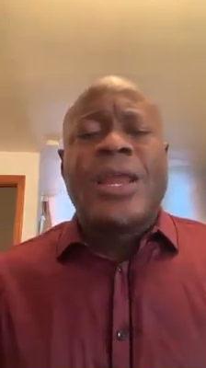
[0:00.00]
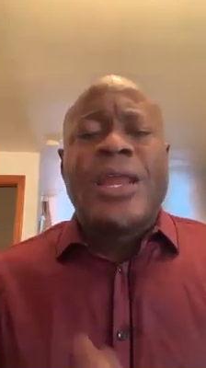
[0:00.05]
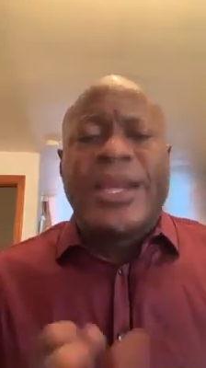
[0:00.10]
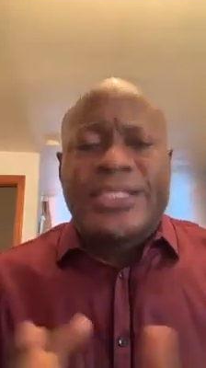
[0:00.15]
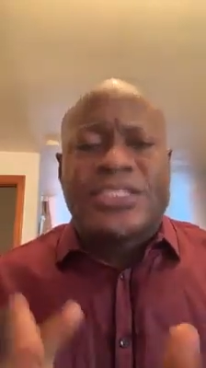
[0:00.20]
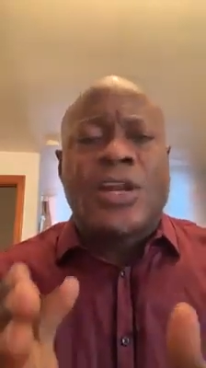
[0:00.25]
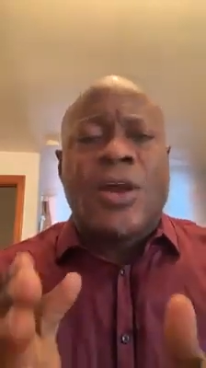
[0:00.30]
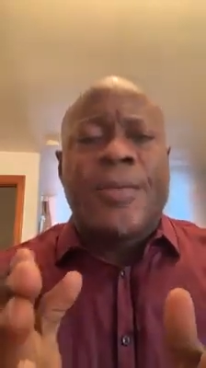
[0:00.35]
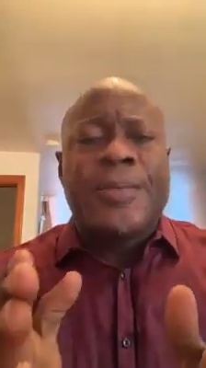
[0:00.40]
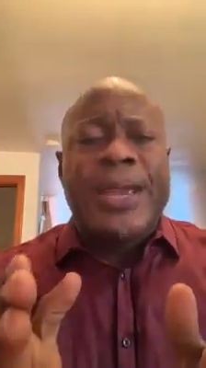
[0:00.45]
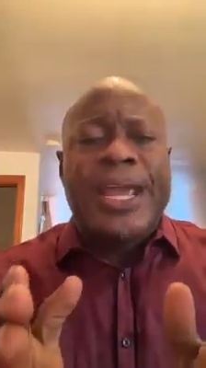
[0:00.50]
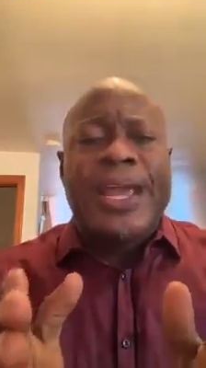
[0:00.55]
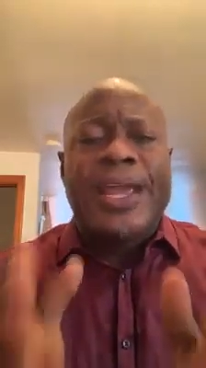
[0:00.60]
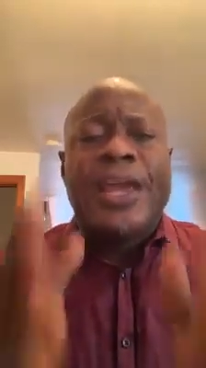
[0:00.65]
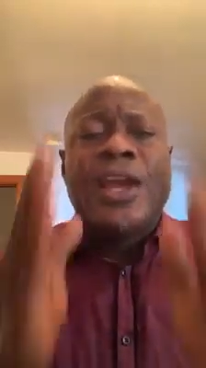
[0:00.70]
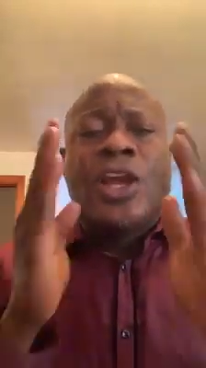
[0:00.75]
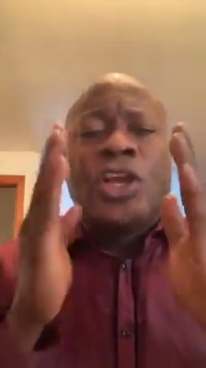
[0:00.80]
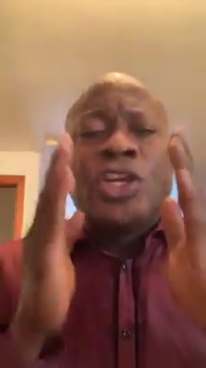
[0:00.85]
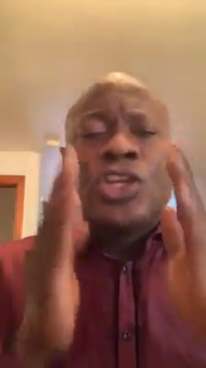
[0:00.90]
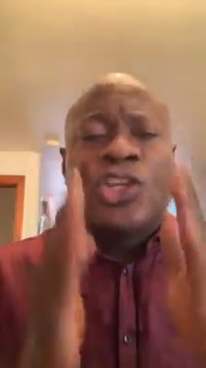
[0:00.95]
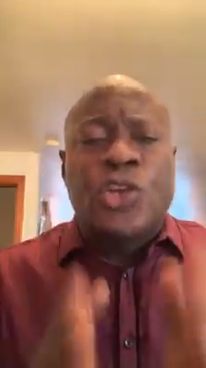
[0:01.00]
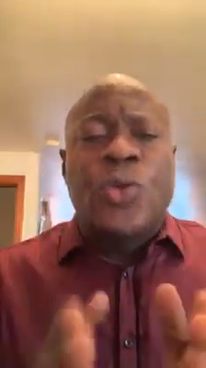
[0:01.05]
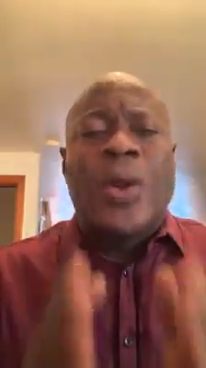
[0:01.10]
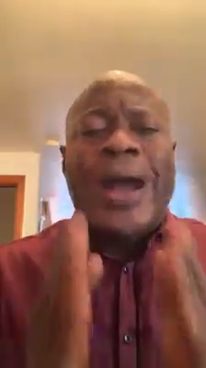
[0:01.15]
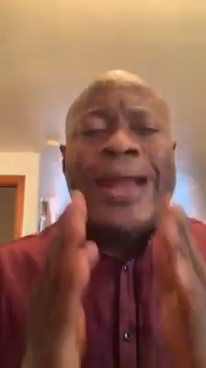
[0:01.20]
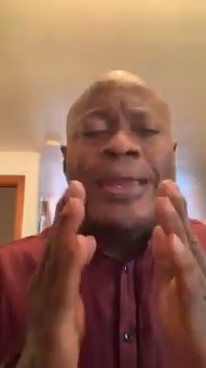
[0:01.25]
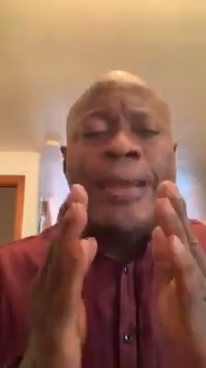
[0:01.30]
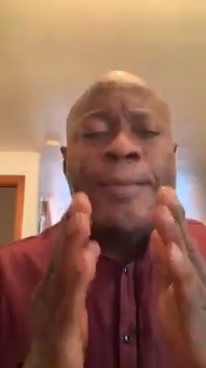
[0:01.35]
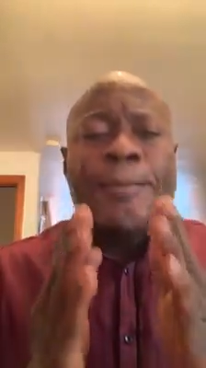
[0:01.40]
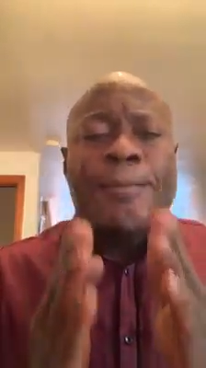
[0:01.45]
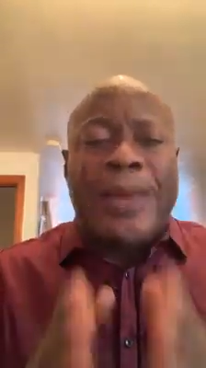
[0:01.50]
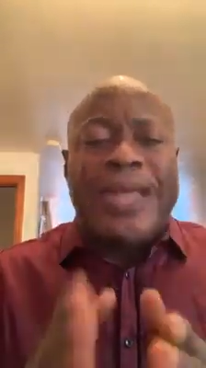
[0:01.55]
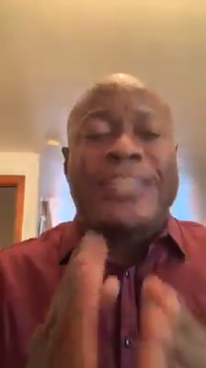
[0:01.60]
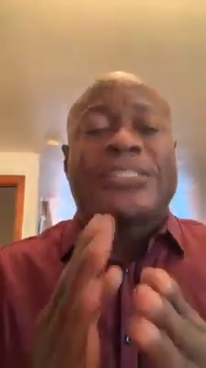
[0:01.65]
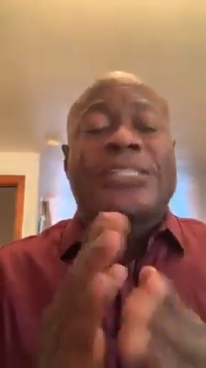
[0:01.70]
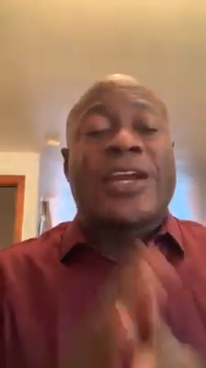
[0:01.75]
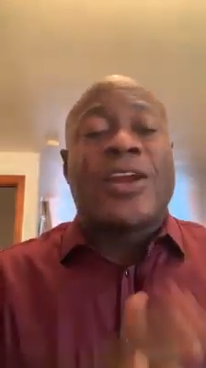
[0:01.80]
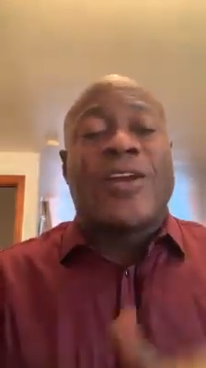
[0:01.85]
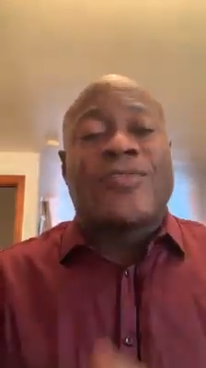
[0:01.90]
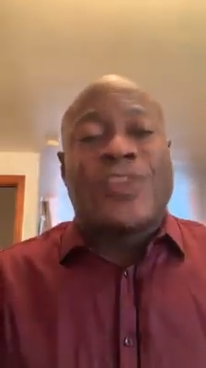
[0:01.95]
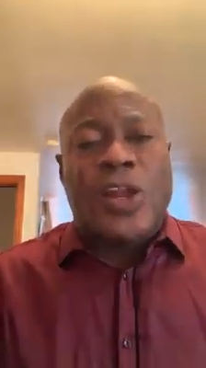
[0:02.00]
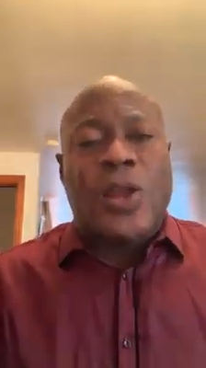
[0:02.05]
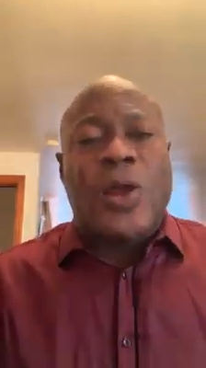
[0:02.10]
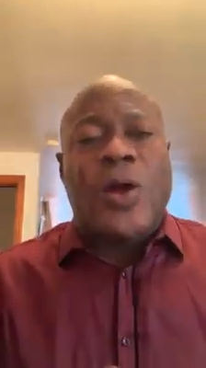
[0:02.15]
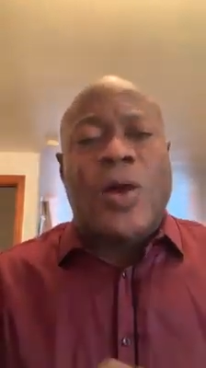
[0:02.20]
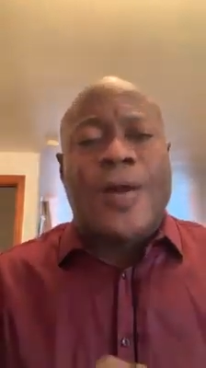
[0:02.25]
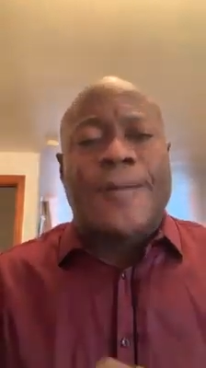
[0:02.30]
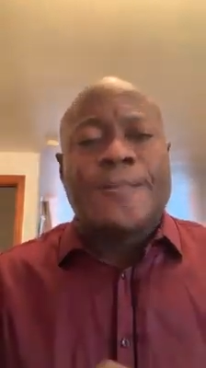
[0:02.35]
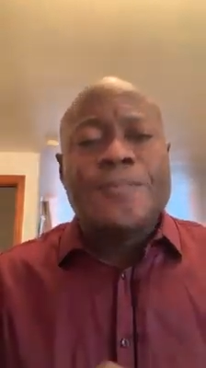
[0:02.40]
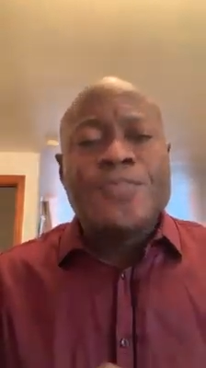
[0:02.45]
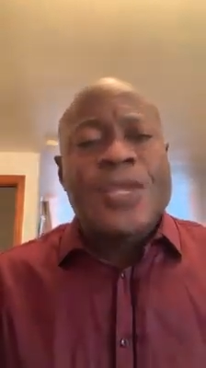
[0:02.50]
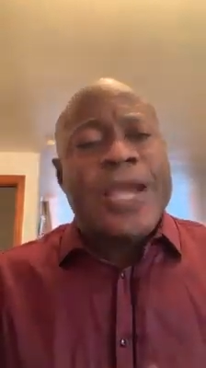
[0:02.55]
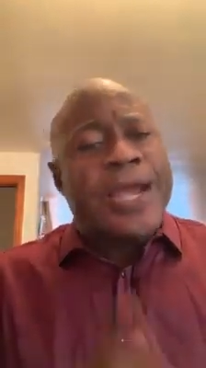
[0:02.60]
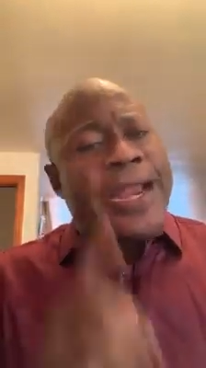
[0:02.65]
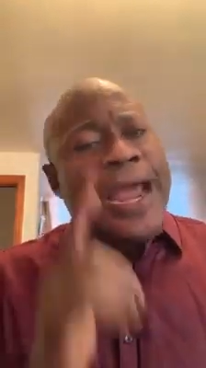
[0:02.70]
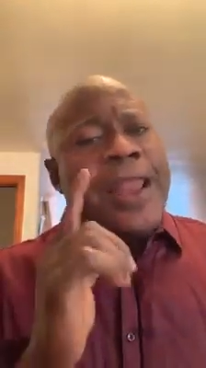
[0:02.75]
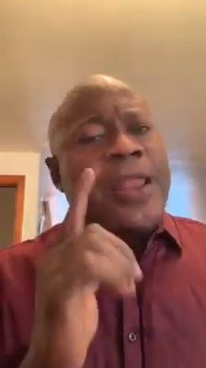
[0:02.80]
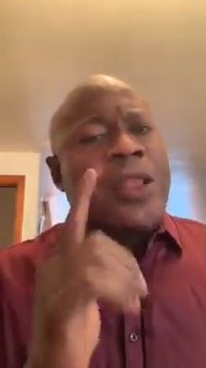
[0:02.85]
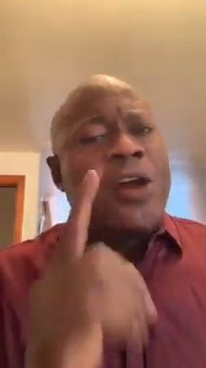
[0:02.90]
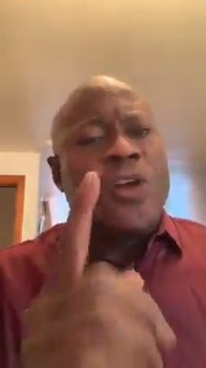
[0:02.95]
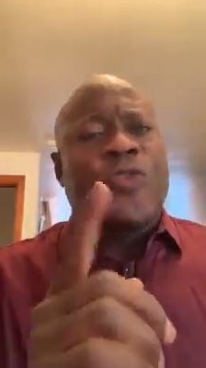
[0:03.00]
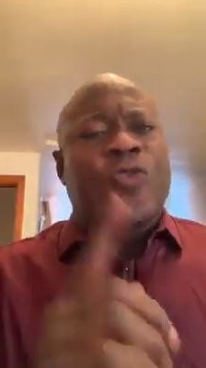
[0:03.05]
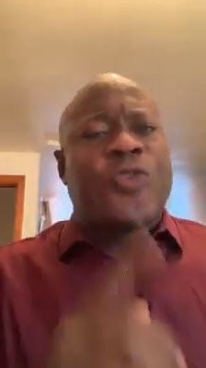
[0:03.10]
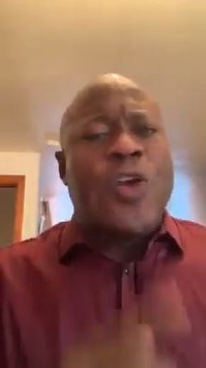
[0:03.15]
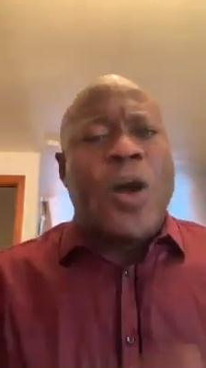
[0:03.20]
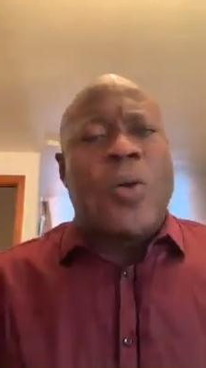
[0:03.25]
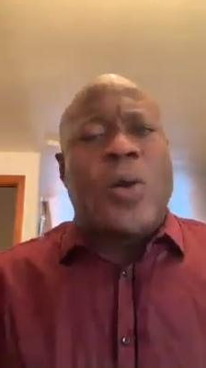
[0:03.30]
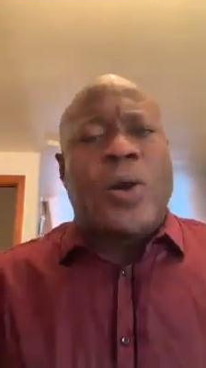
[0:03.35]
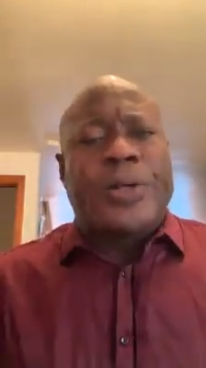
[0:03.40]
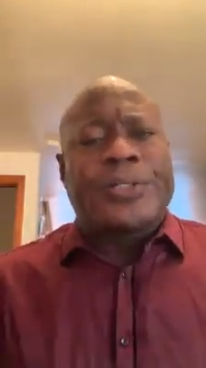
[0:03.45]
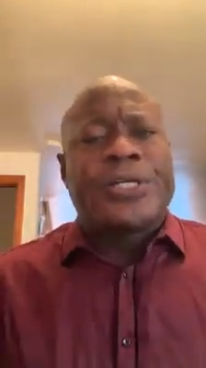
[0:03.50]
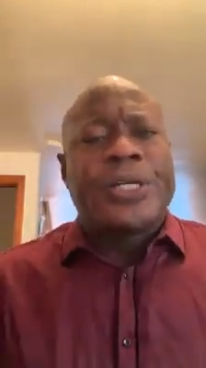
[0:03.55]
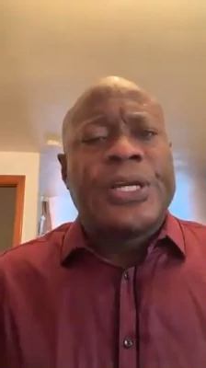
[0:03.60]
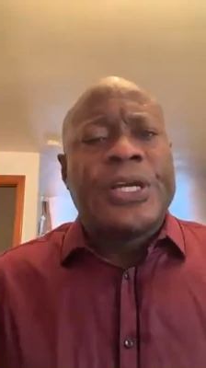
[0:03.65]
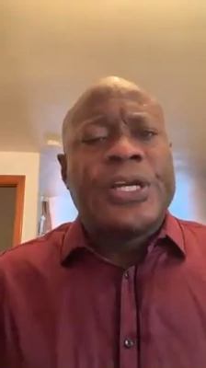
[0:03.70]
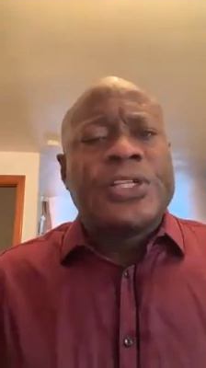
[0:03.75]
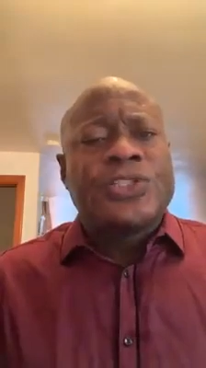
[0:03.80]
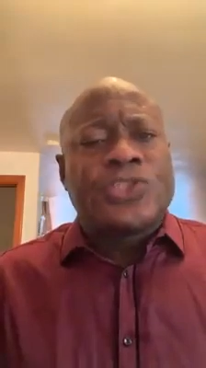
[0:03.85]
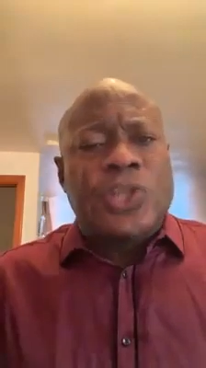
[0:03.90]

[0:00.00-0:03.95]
Listen to me. You are the blessed of the Lord. And I look forward